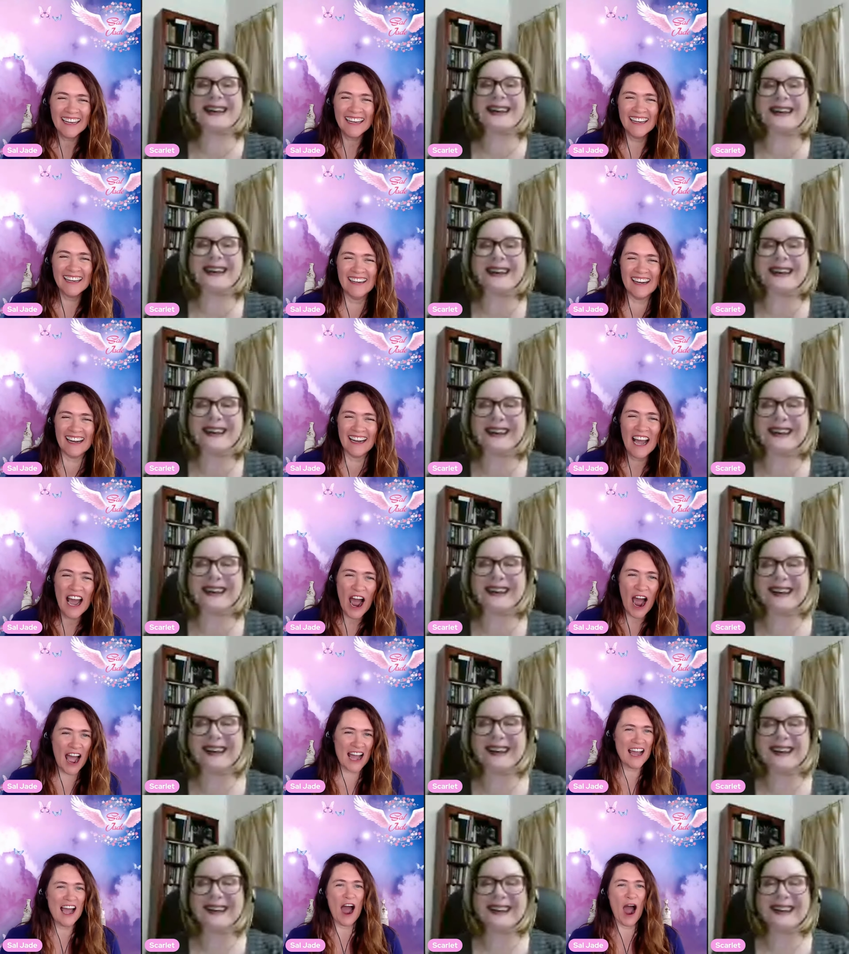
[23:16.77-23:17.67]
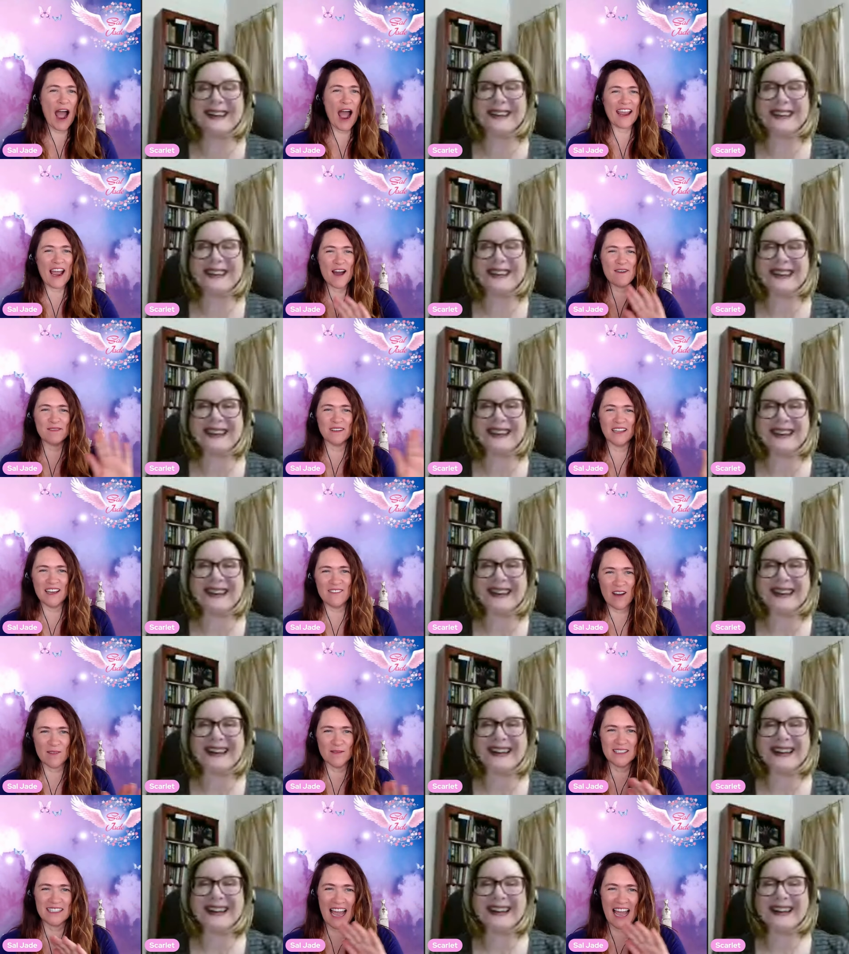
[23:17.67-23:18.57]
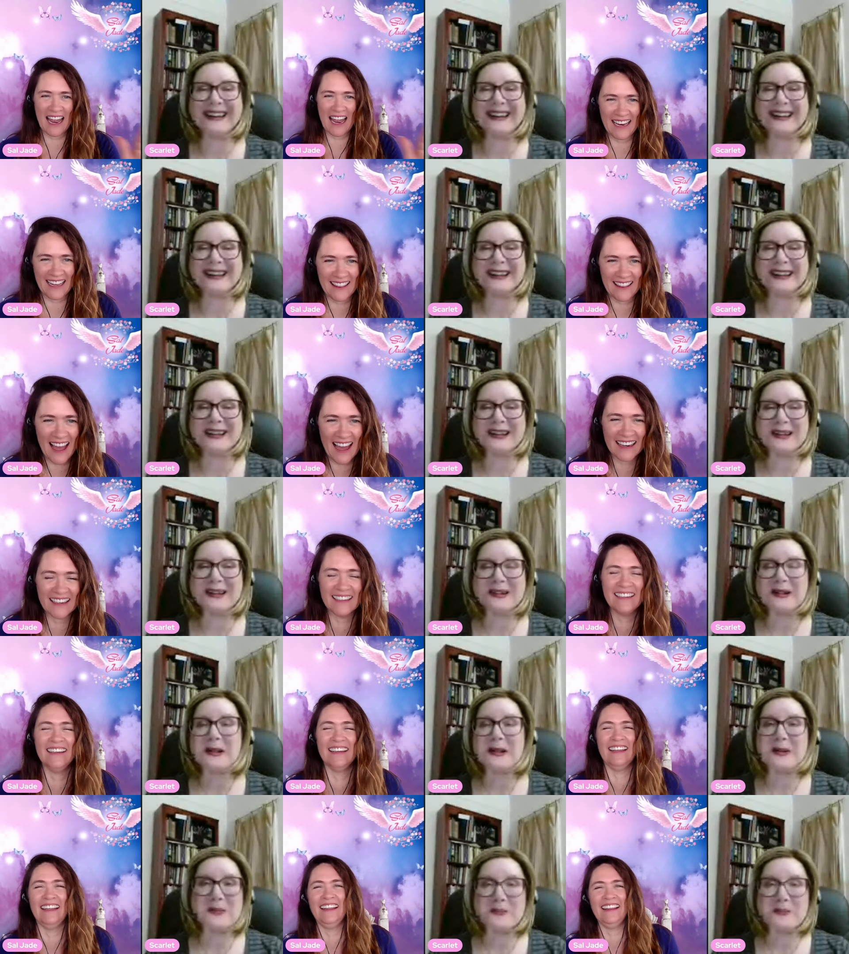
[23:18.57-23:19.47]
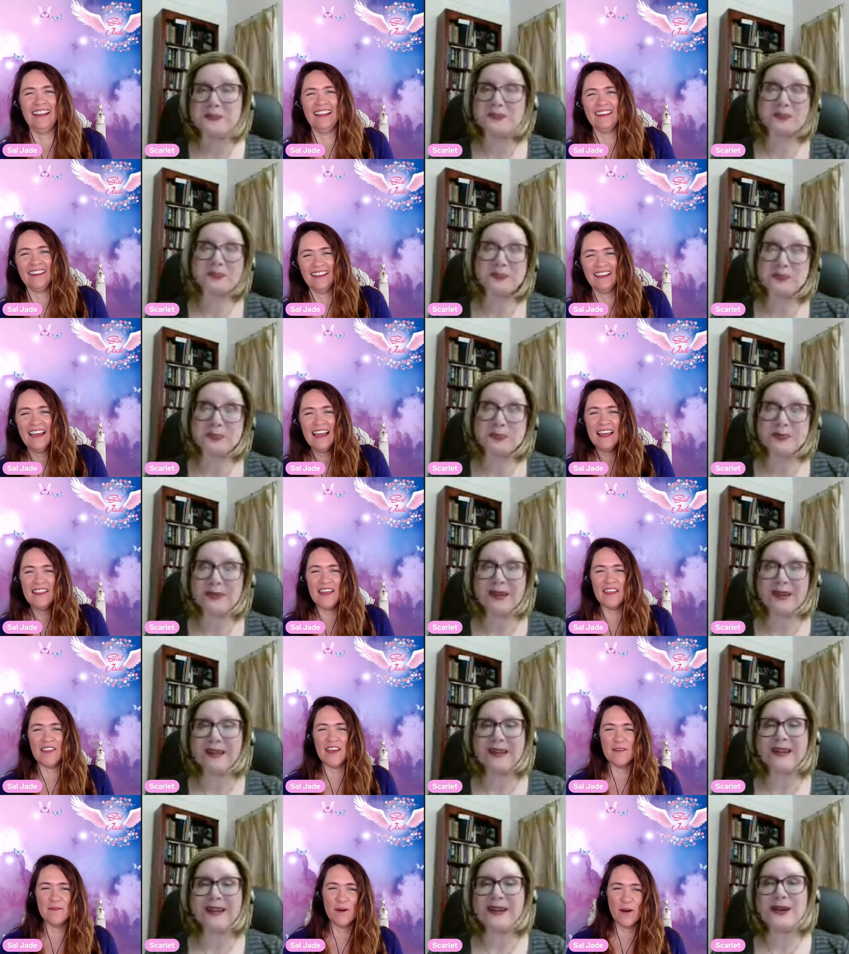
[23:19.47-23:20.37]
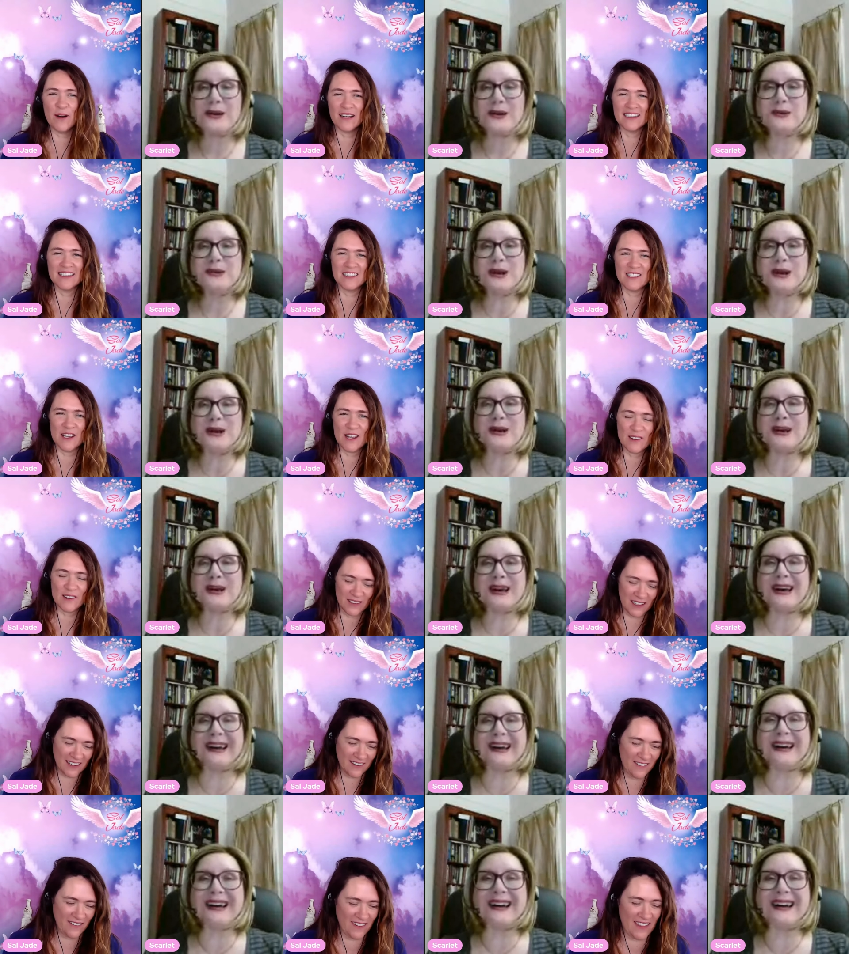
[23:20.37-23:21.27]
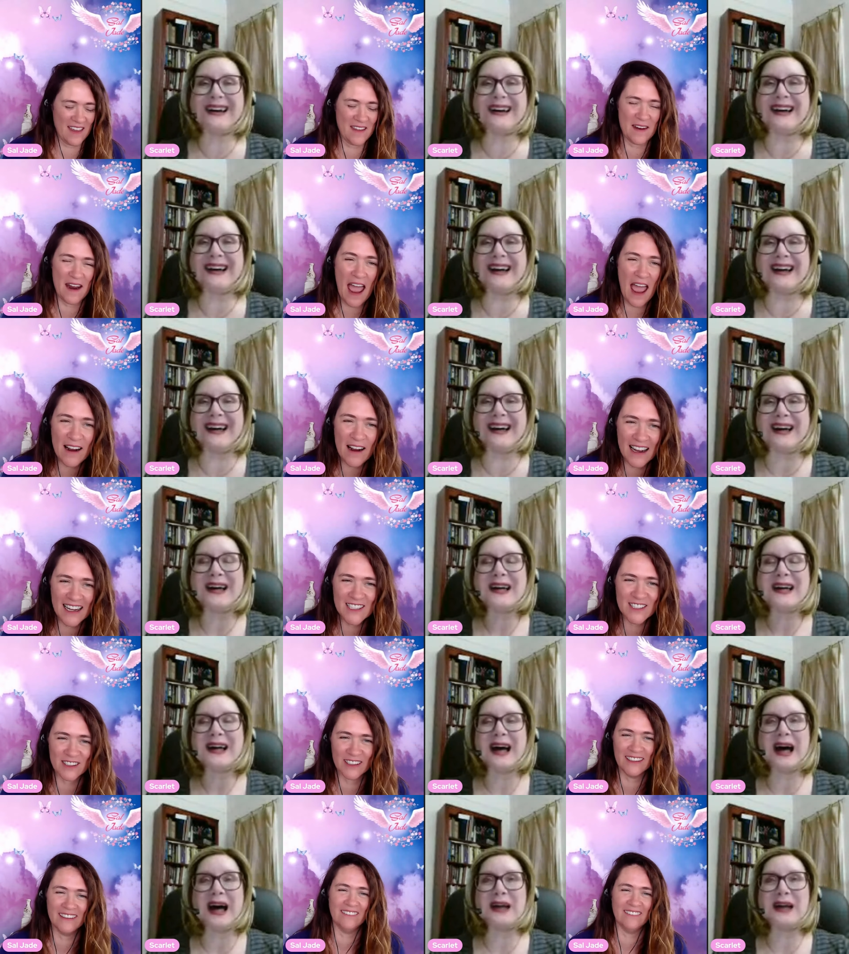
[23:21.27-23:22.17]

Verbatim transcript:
Speaker 1: I can't believe I'm saying that they're more conservative than our country.